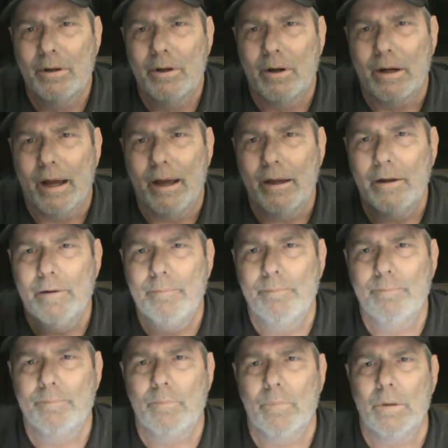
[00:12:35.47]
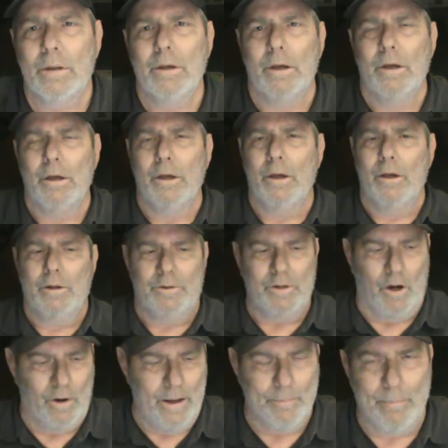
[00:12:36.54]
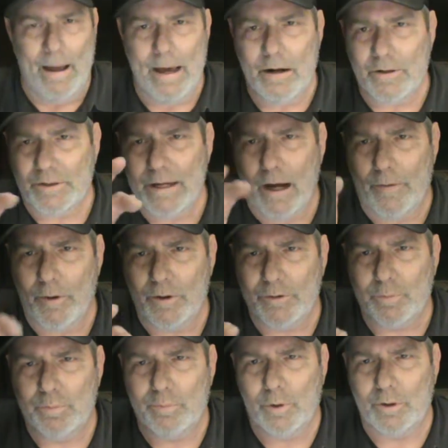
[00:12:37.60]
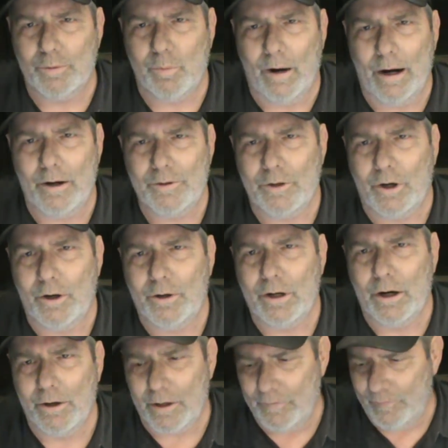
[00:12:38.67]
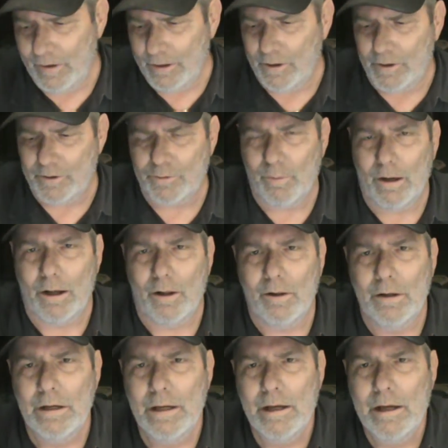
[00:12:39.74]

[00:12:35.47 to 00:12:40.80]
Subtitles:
Okay? So it matters how those wires are configured as well.